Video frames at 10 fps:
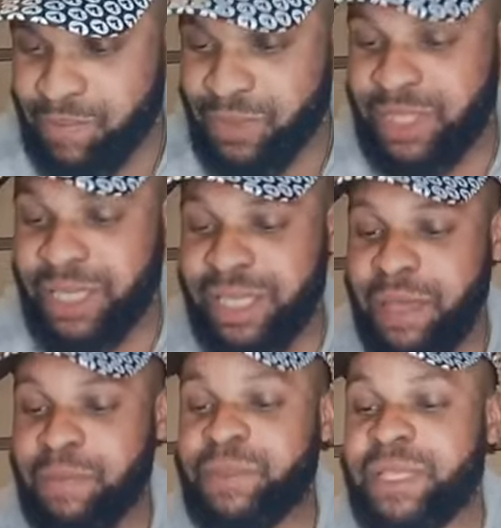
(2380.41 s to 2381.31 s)
The
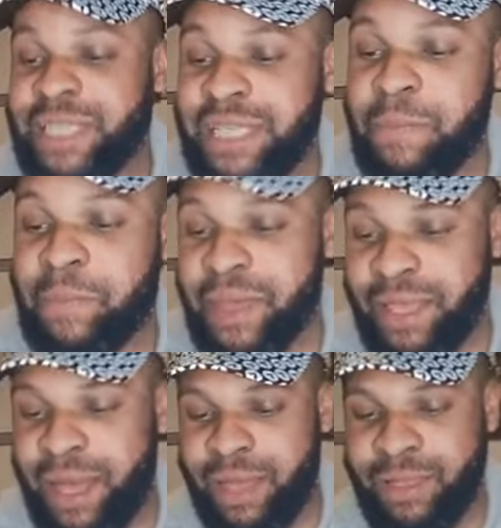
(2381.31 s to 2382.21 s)
thing they pay
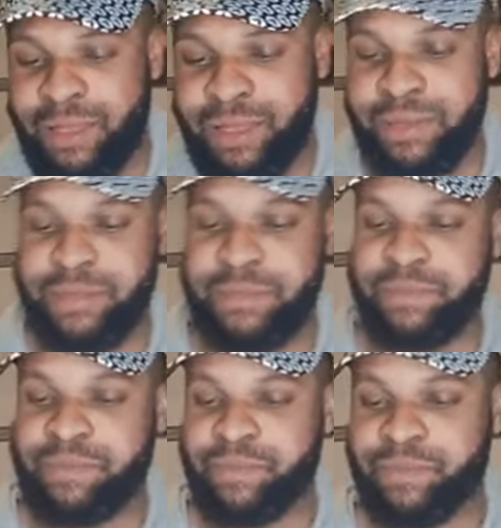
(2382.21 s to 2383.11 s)
now.
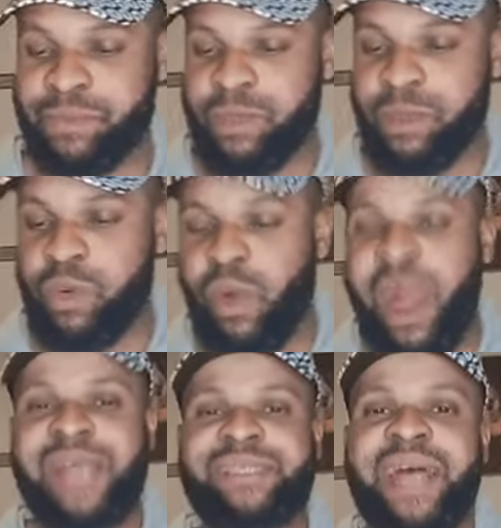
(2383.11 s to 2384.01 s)

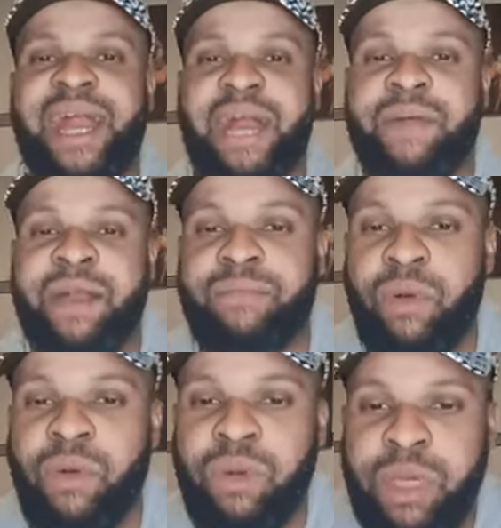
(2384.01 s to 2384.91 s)
What Zaga,
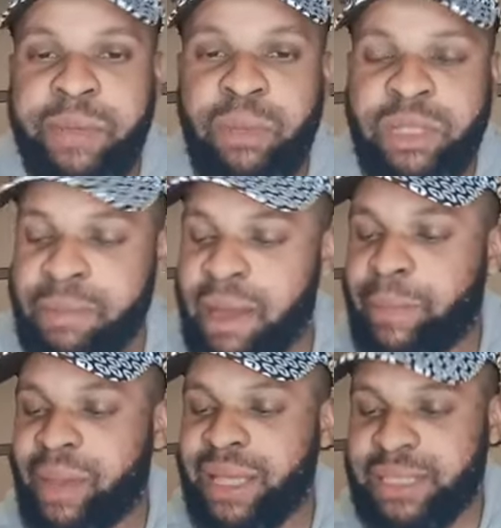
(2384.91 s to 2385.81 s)
Magmo? I'm on my
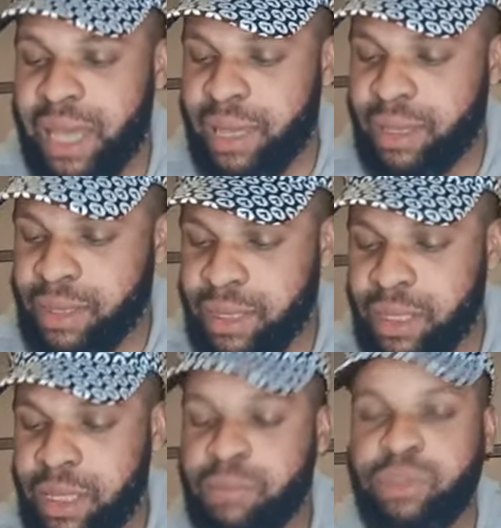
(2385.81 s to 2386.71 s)
plaster.
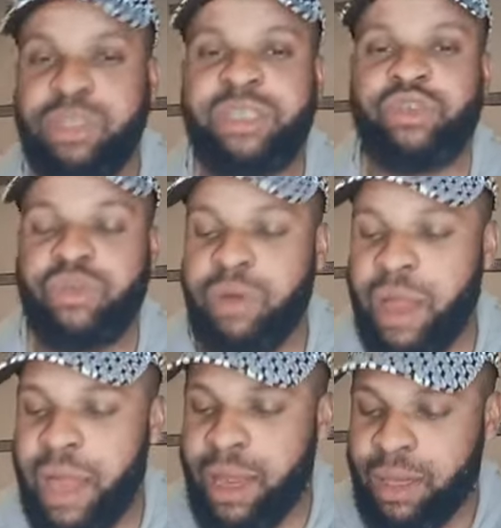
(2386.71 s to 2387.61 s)
I'm on
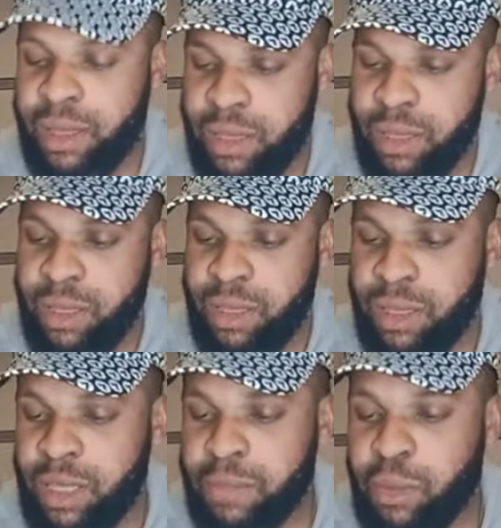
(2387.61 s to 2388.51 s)
Zua.
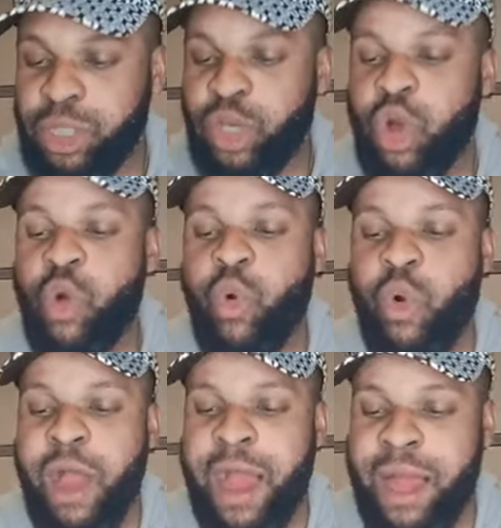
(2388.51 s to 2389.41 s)
I'm on your
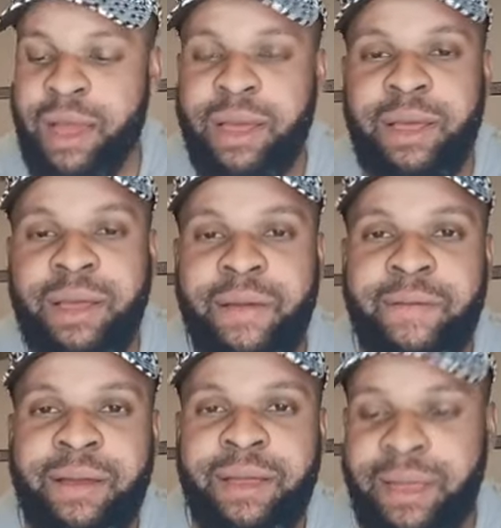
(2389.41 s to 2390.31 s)
Hua.
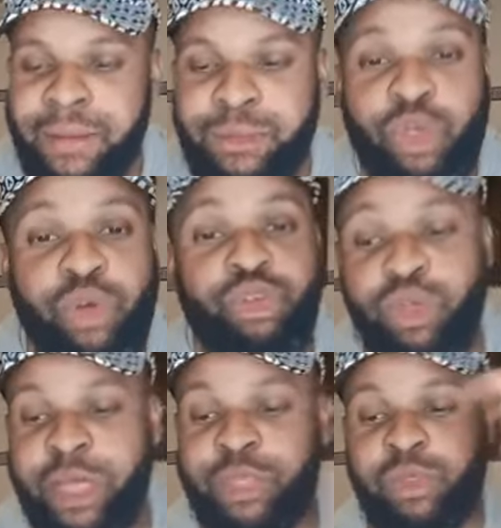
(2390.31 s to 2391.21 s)

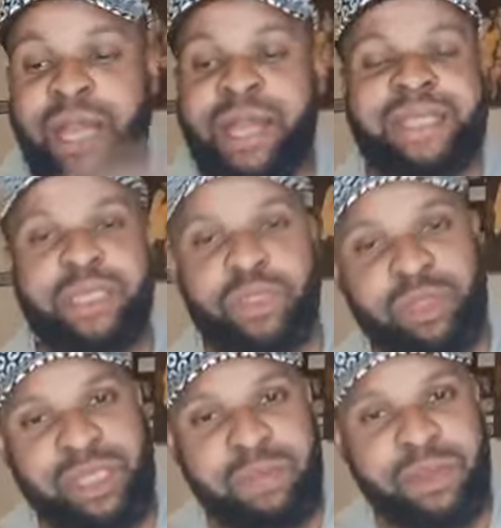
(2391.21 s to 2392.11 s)
You they do saga, you
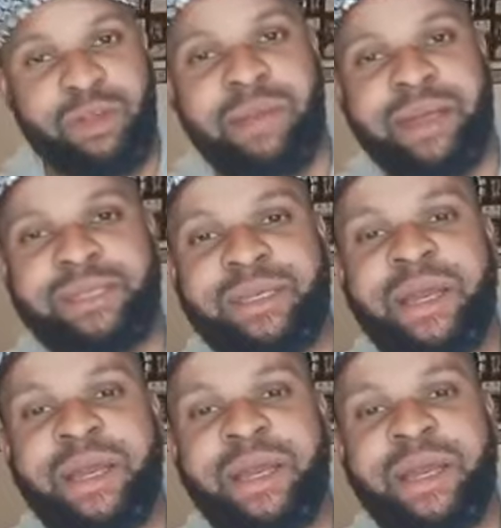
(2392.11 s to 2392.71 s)
see me come out.